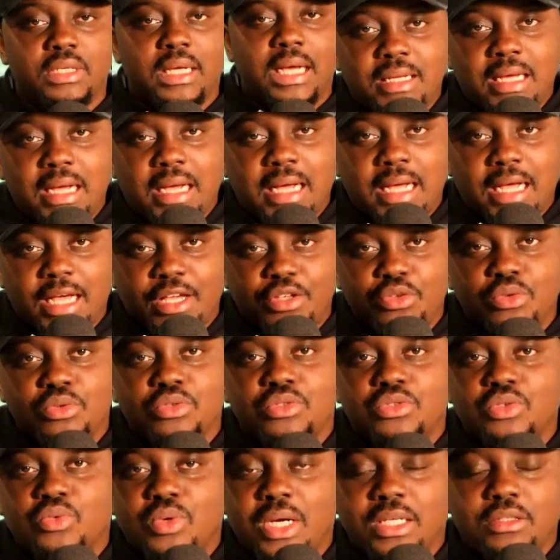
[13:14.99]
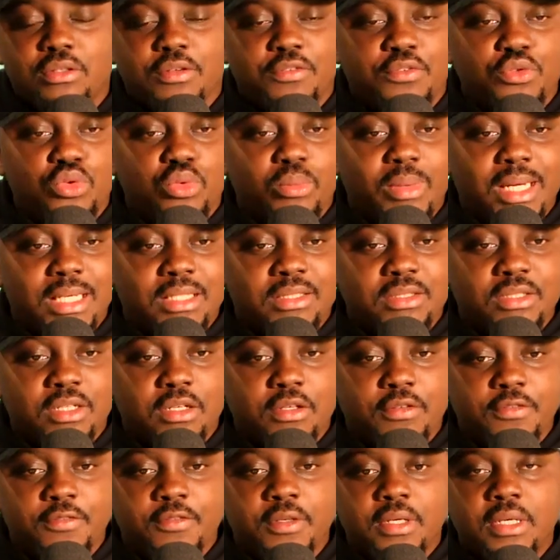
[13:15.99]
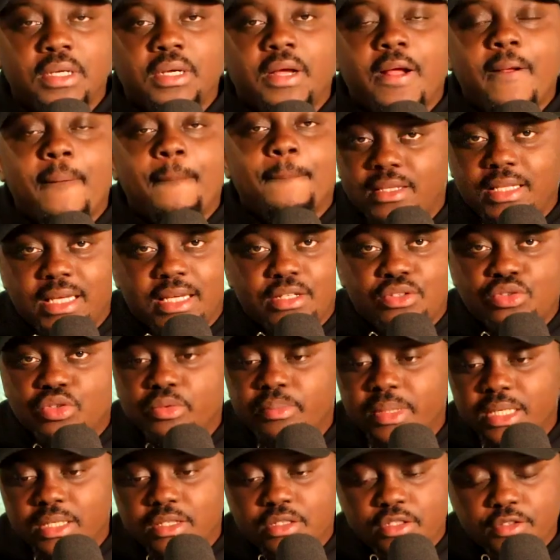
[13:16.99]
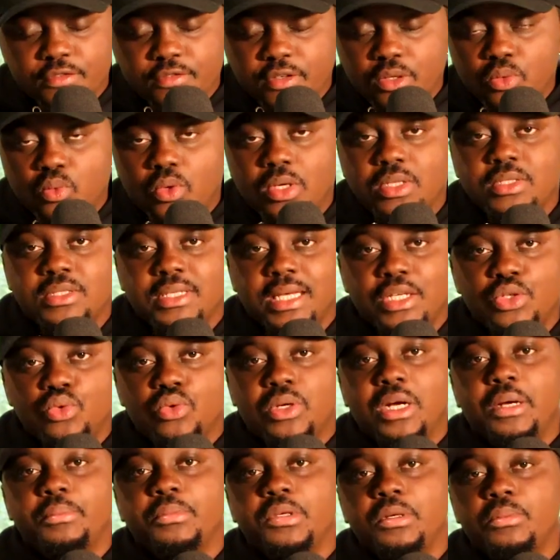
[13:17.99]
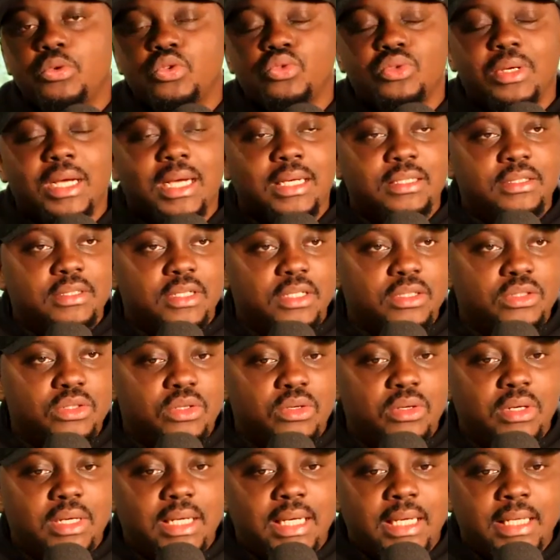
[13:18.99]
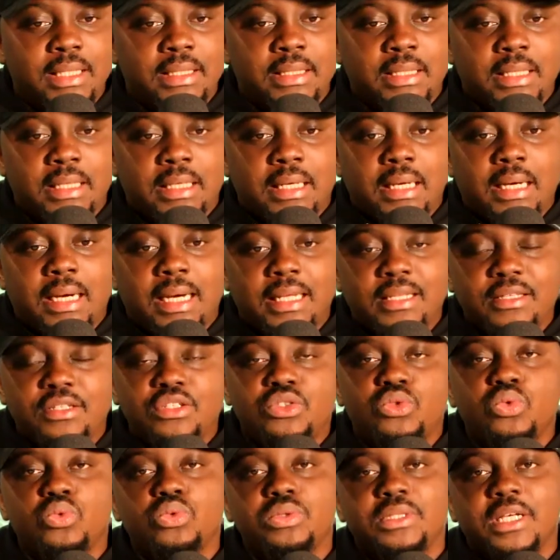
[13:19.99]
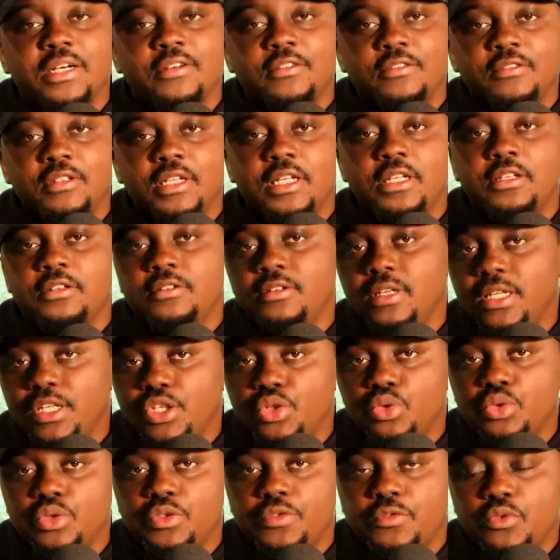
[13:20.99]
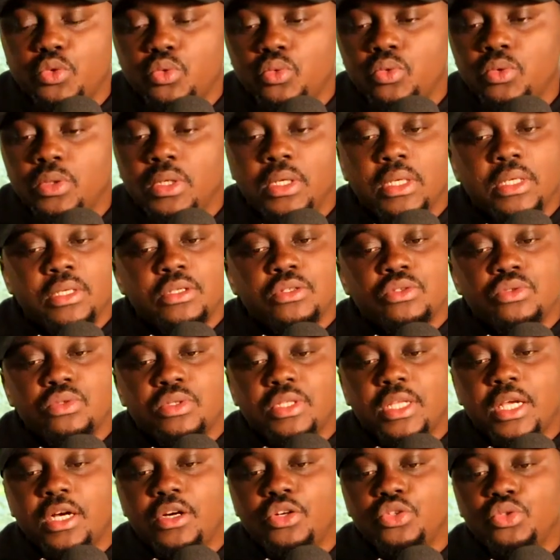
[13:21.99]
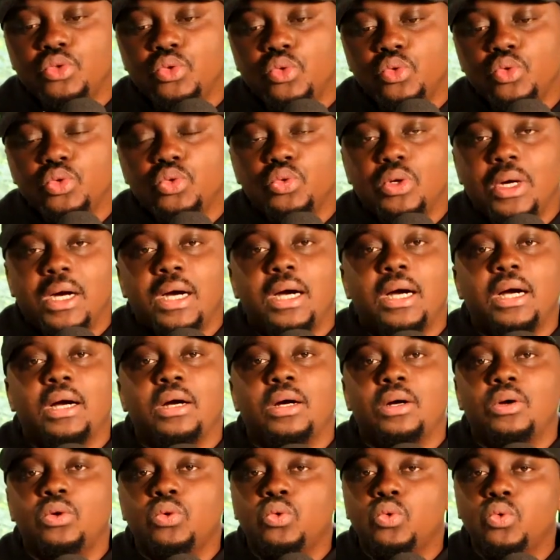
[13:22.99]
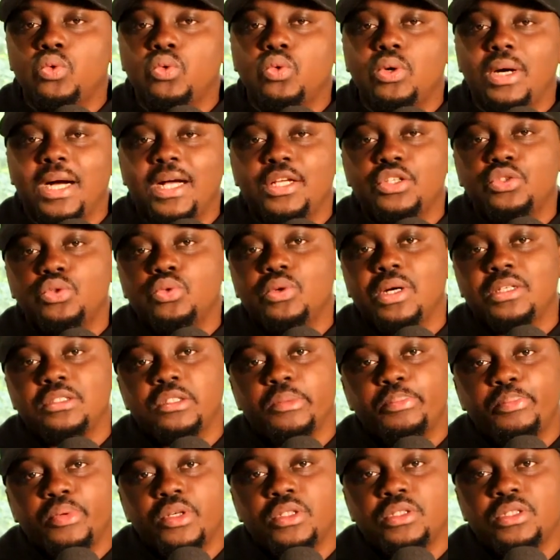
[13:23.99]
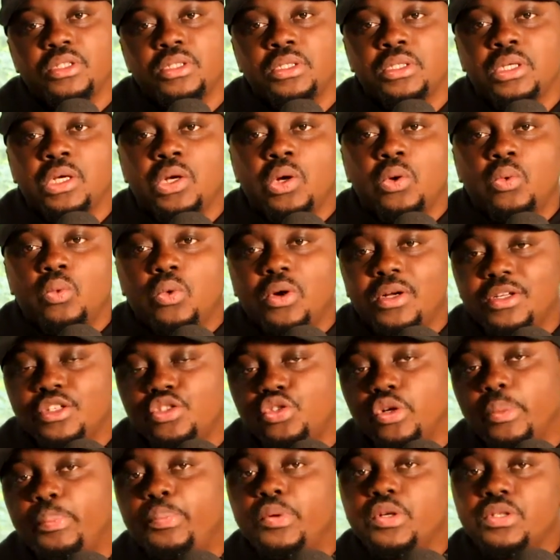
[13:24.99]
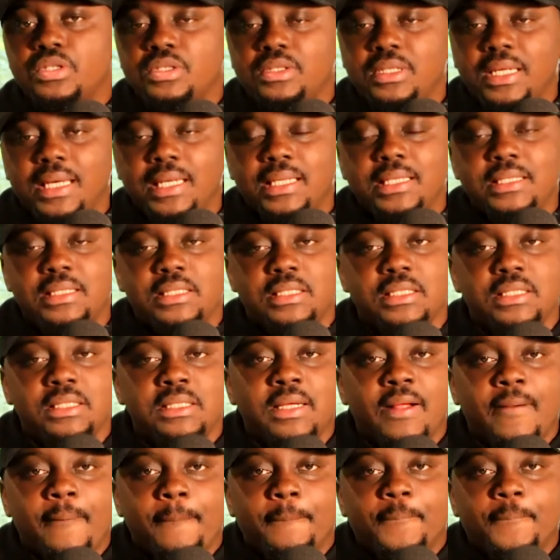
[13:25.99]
And I use quite a few myself. There are so many different ones that you can be able to access online, and these tools are really, really useful to tell you who you are. Who are you as a person? What is your personality?